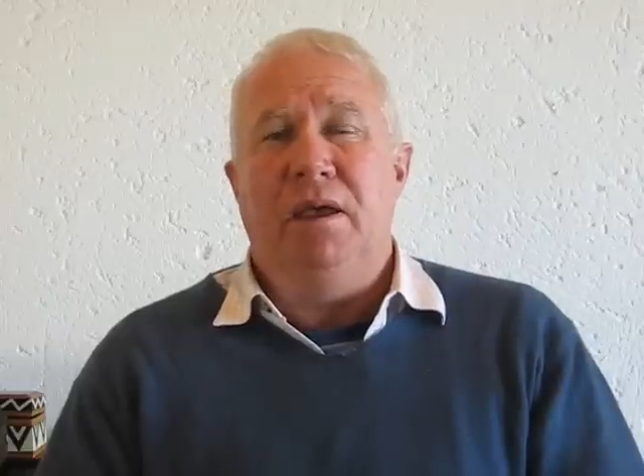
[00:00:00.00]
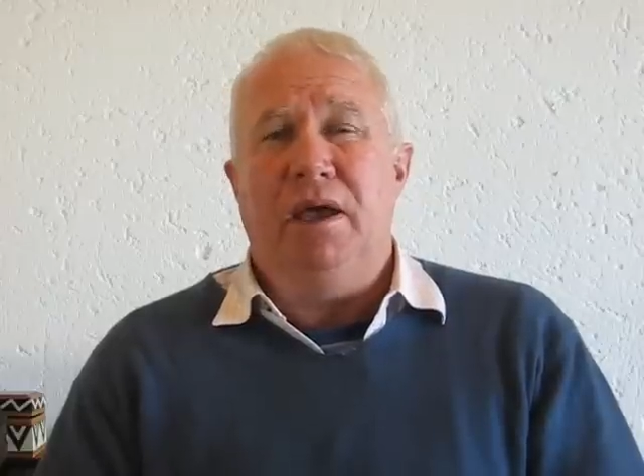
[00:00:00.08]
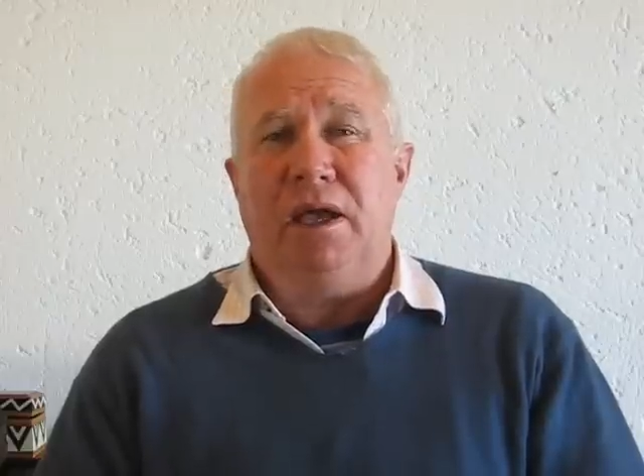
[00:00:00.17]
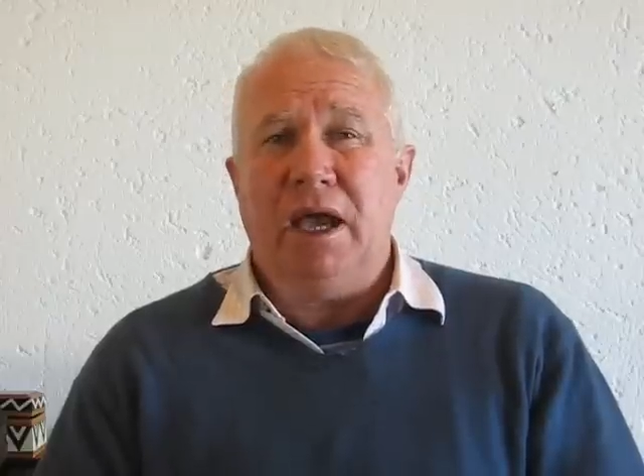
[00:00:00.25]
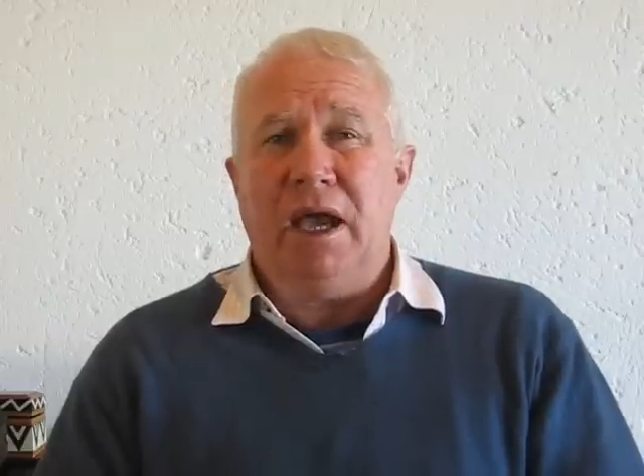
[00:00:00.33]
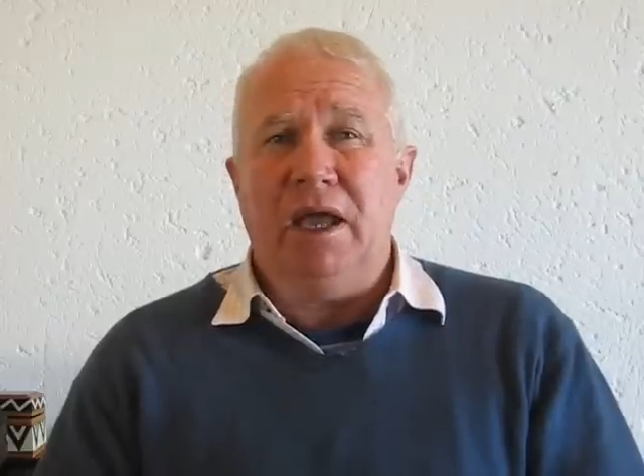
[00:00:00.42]

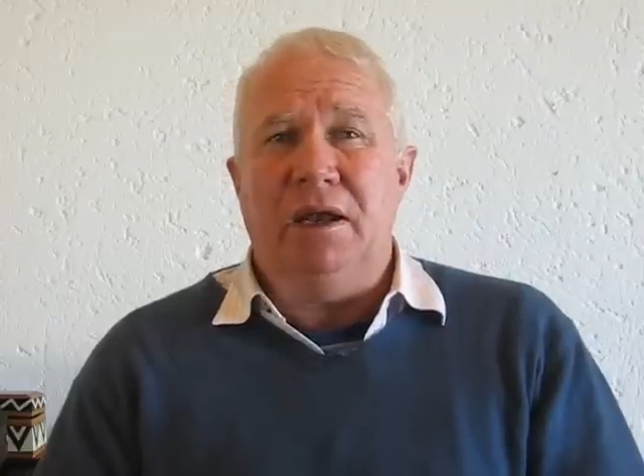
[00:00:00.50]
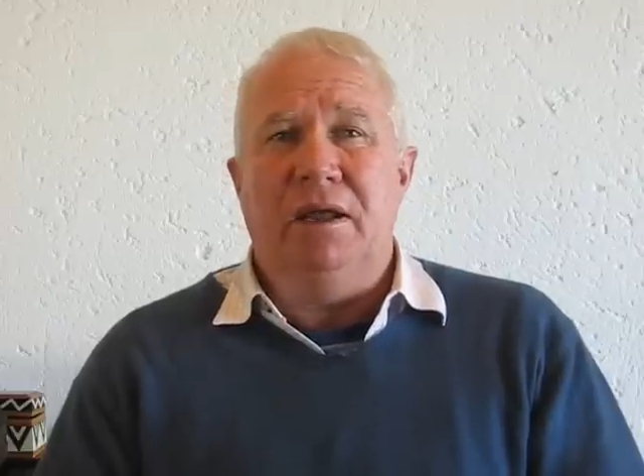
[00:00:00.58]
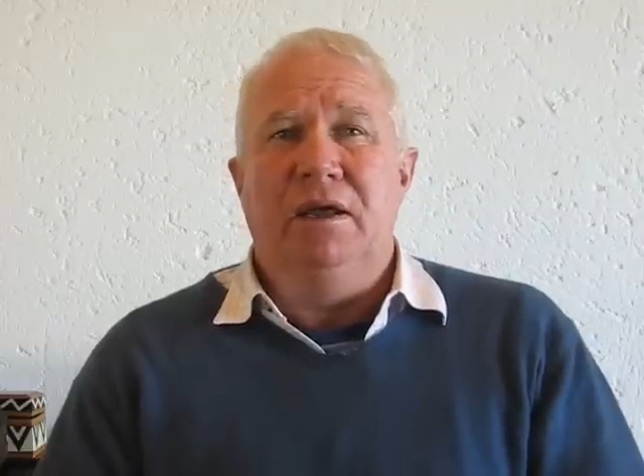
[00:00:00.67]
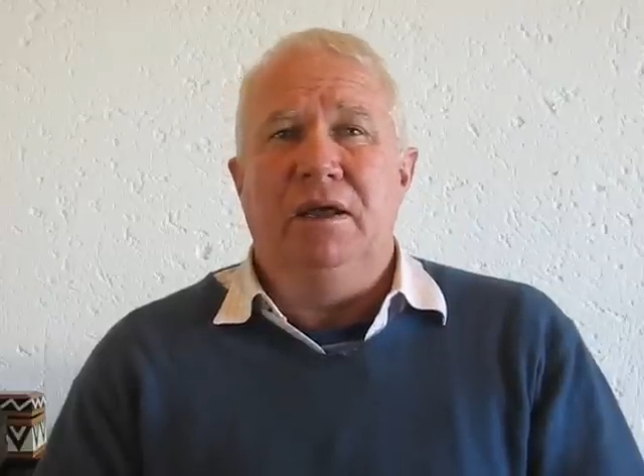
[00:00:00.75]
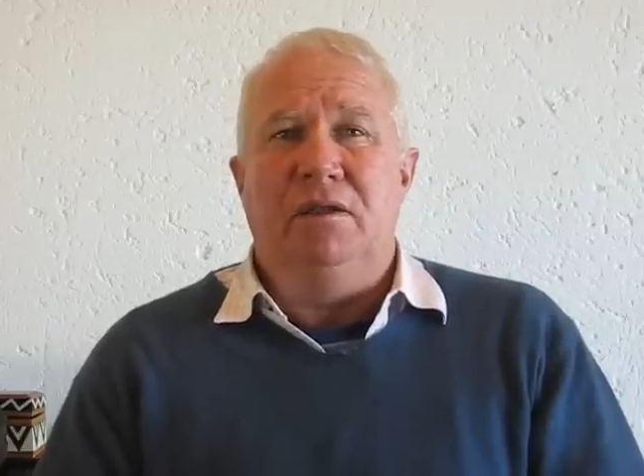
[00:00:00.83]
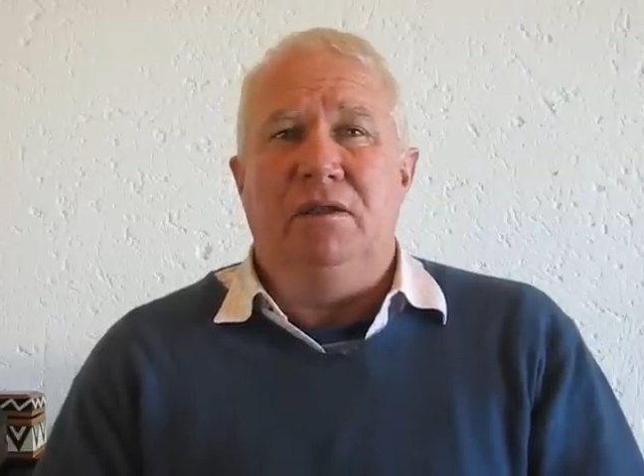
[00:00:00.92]
Again,
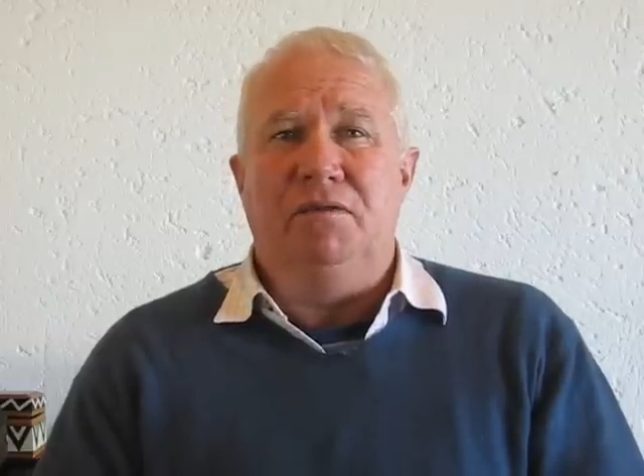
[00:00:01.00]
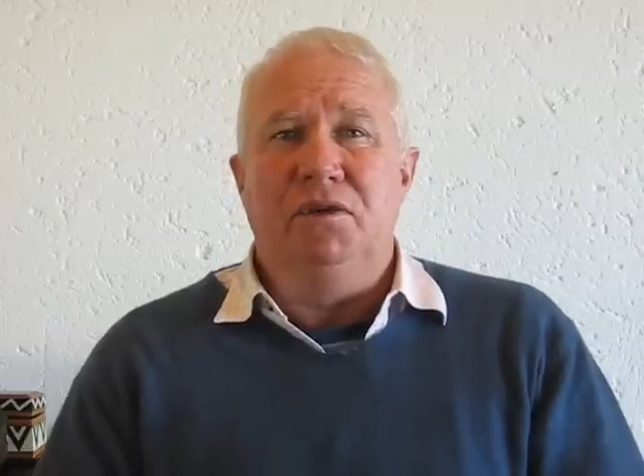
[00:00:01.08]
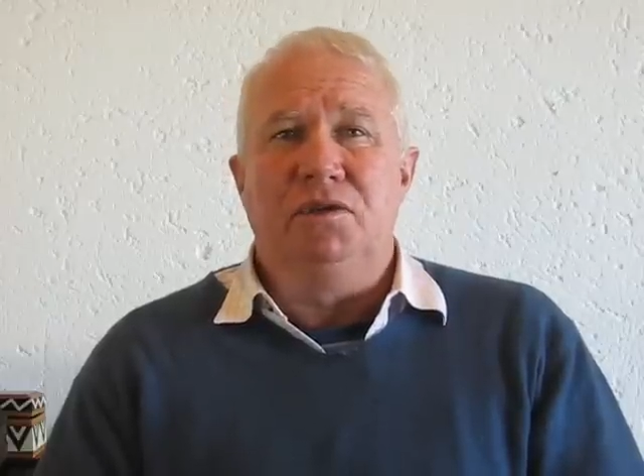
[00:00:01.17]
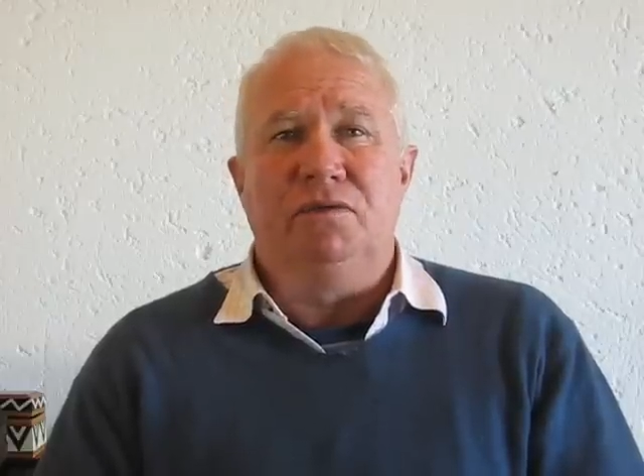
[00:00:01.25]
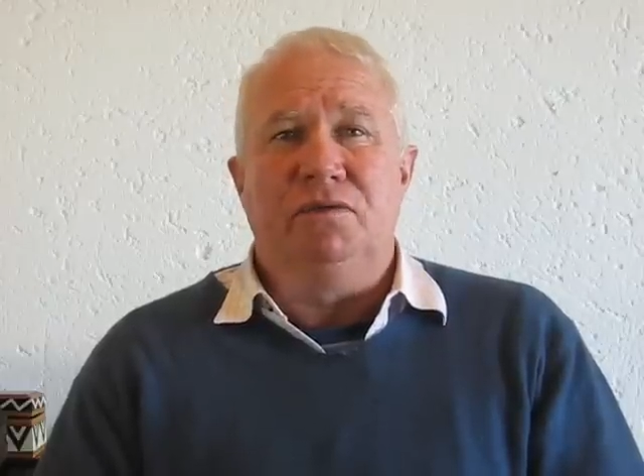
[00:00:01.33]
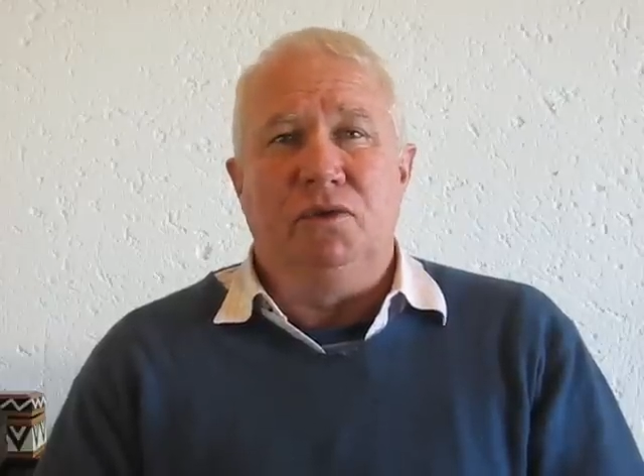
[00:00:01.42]
the
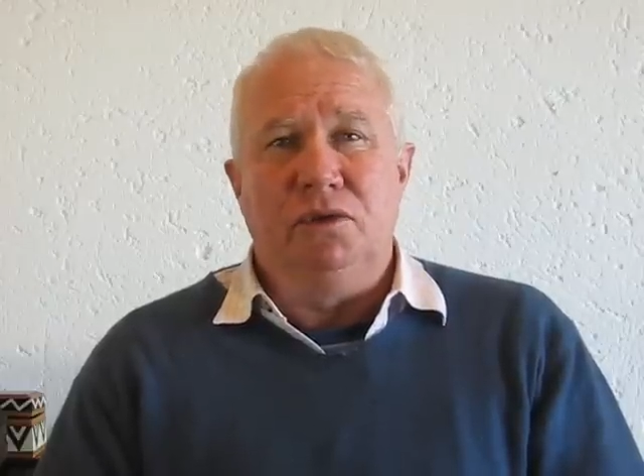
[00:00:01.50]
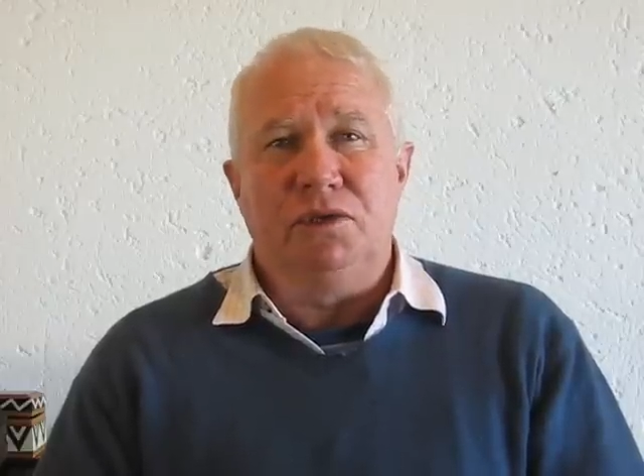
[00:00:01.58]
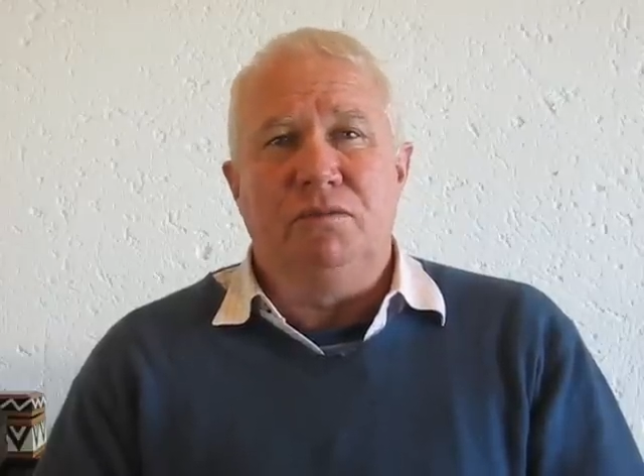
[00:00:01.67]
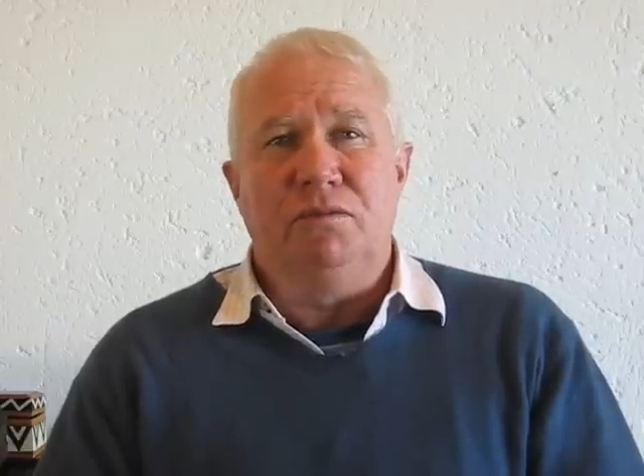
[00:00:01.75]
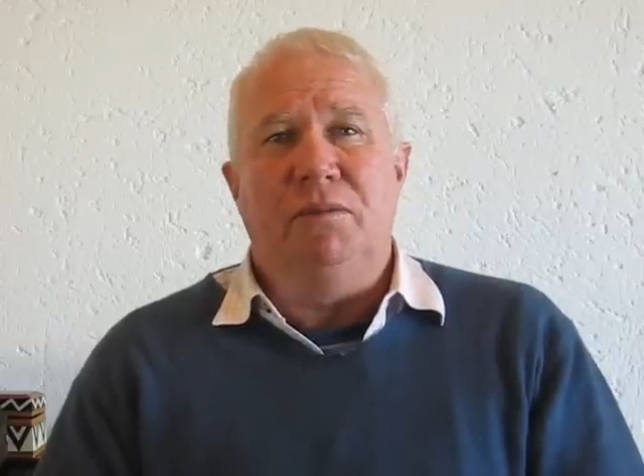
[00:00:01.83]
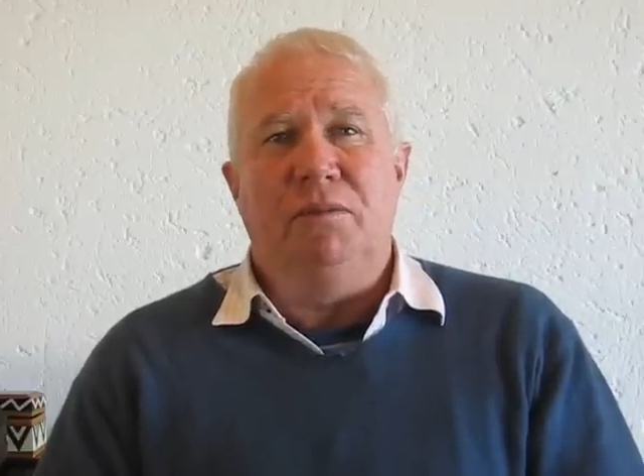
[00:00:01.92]
views of all
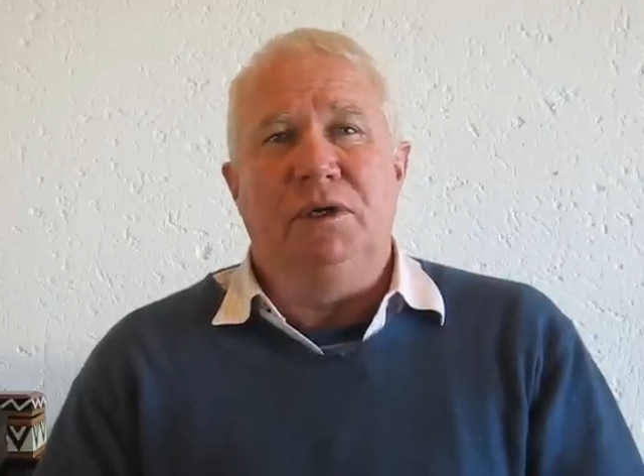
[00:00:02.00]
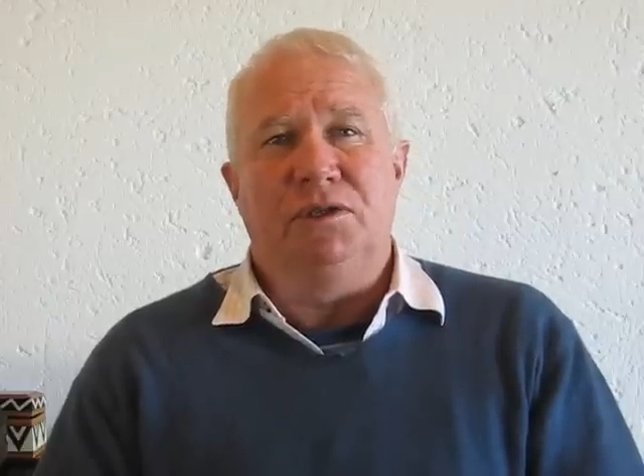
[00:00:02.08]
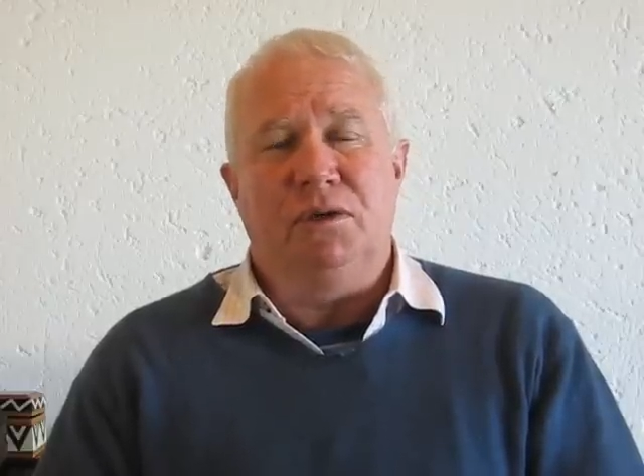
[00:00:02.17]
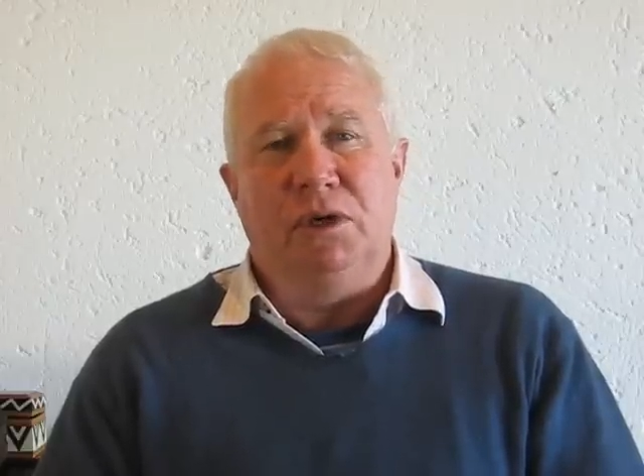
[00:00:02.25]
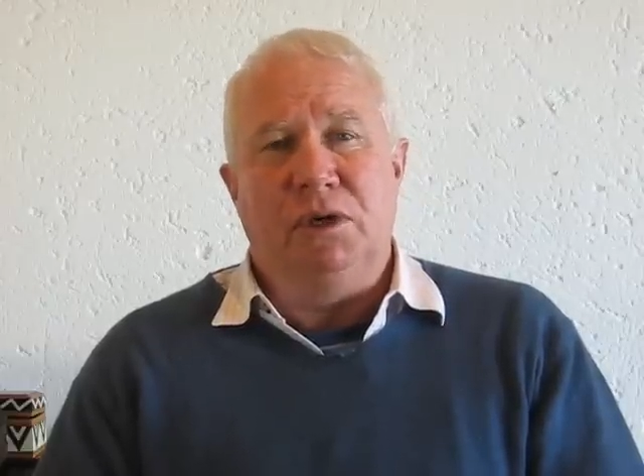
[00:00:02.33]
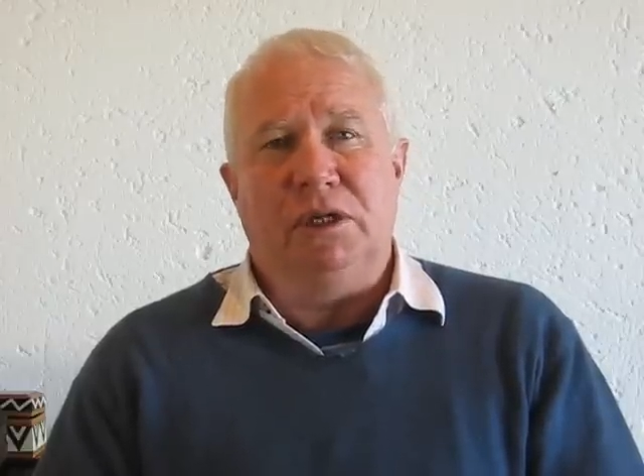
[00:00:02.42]
Zimbabweans
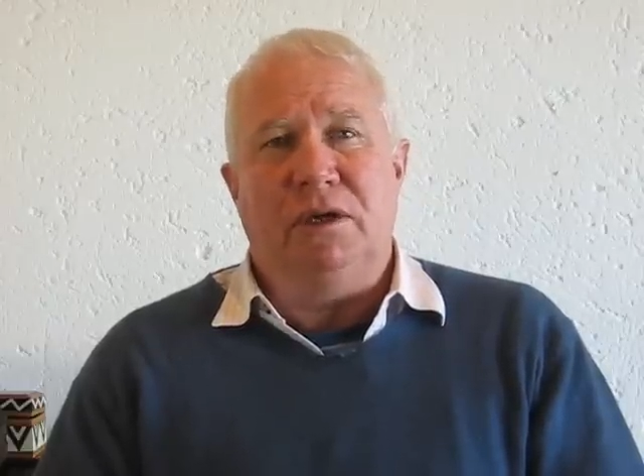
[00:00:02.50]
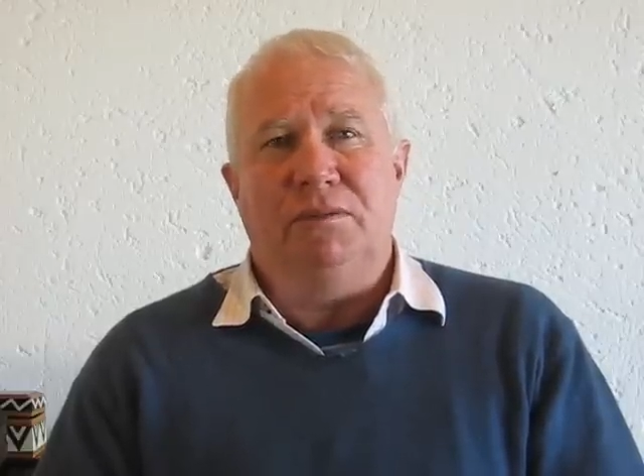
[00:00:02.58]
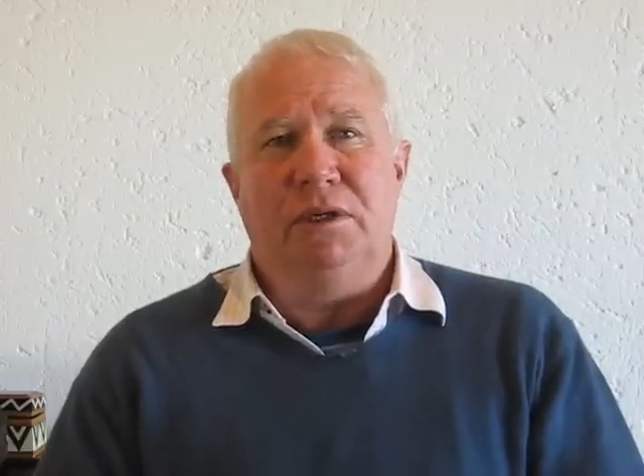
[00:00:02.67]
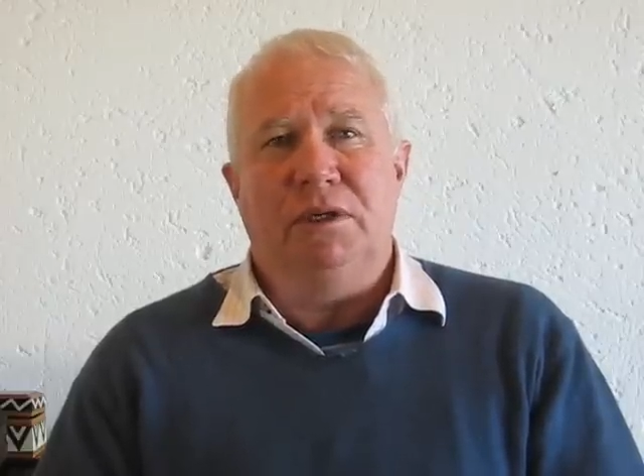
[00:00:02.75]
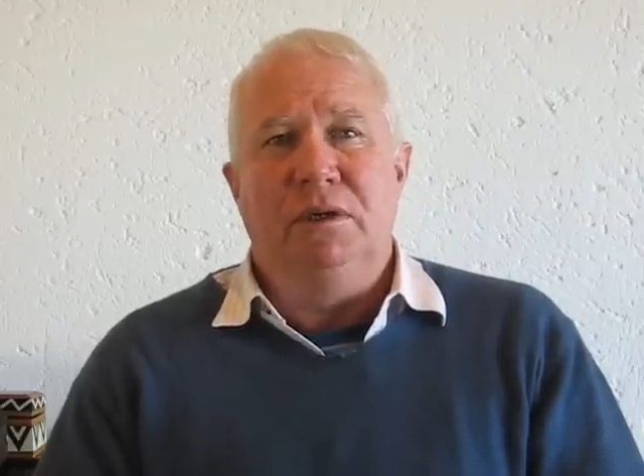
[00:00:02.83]
are welcomed,